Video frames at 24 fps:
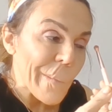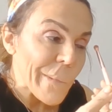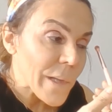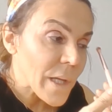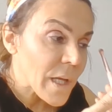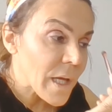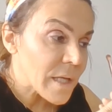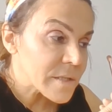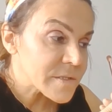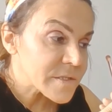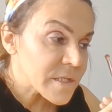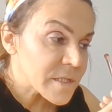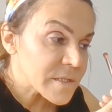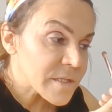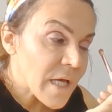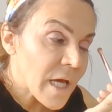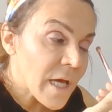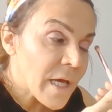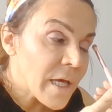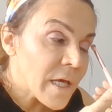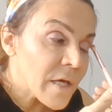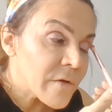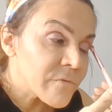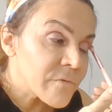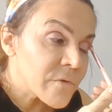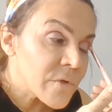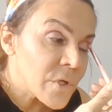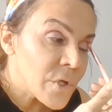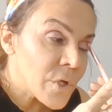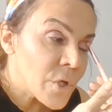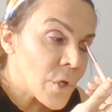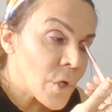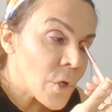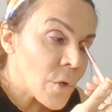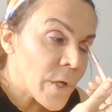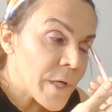That's what I have
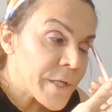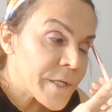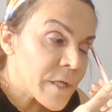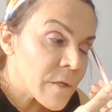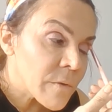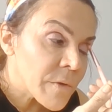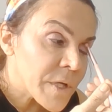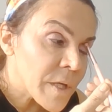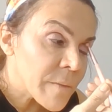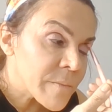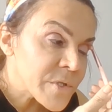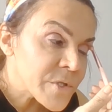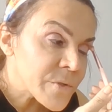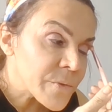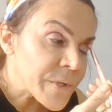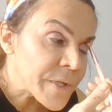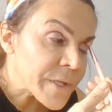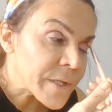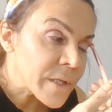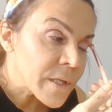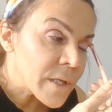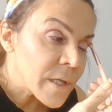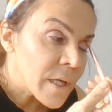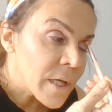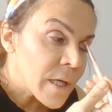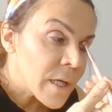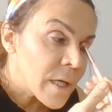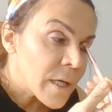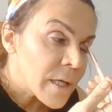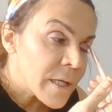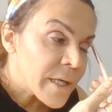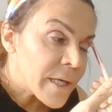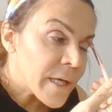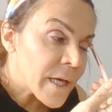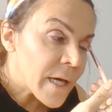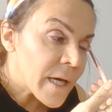no idea what I'm doing.
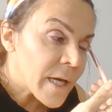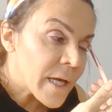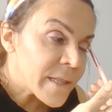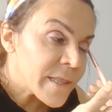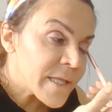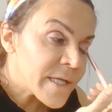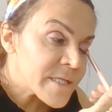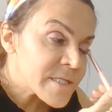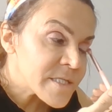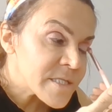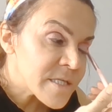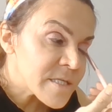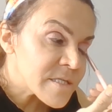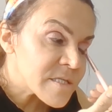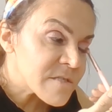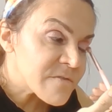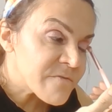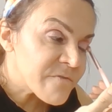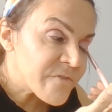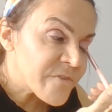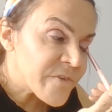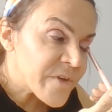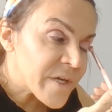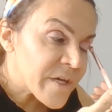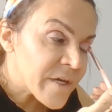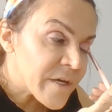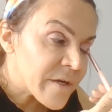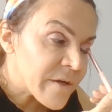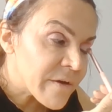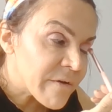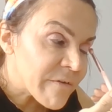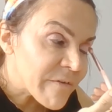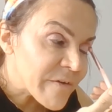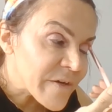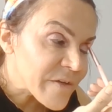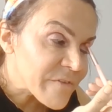Yeah, and this is
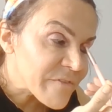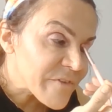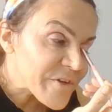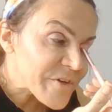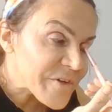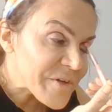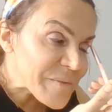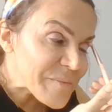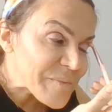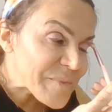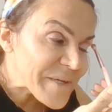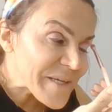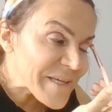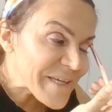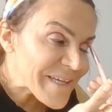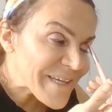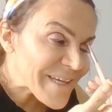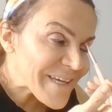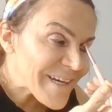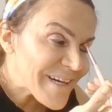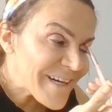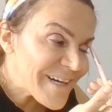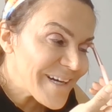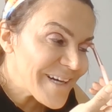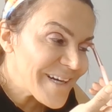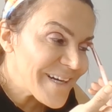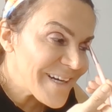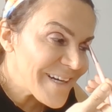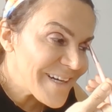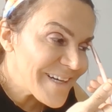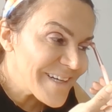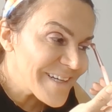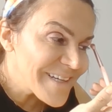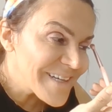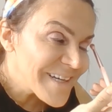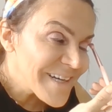very, very pink.
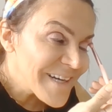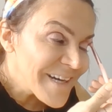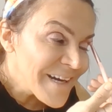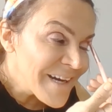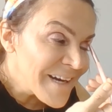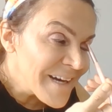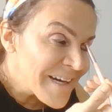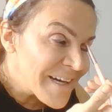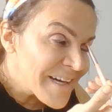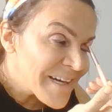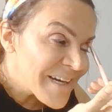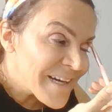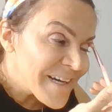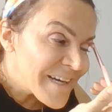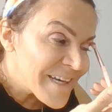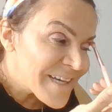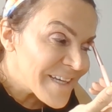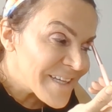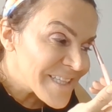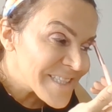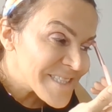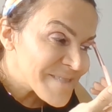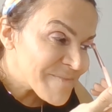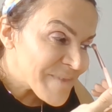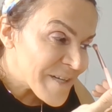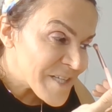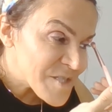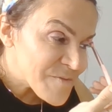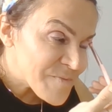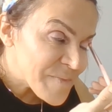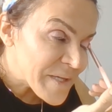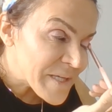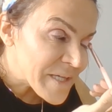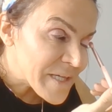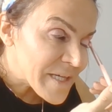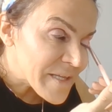And it's much
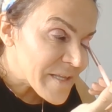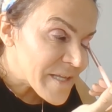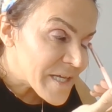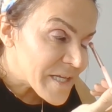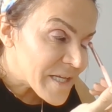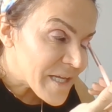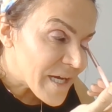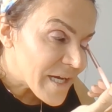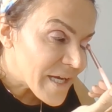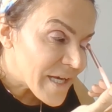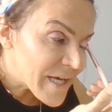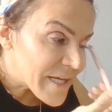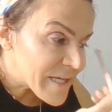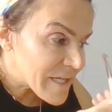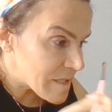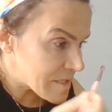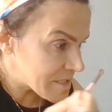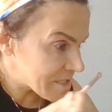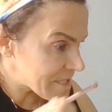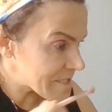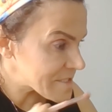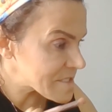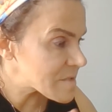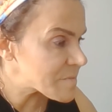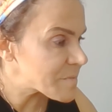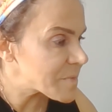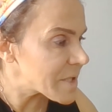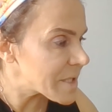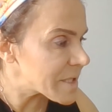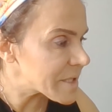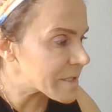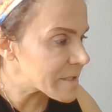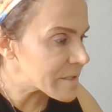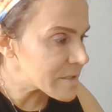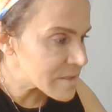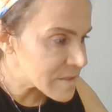pinker than I had
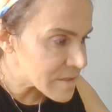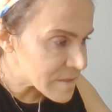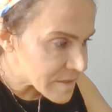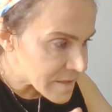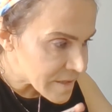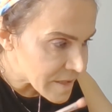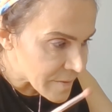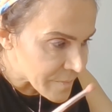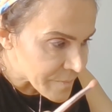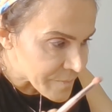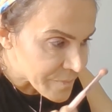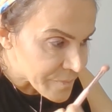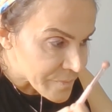anticipated. Yeah.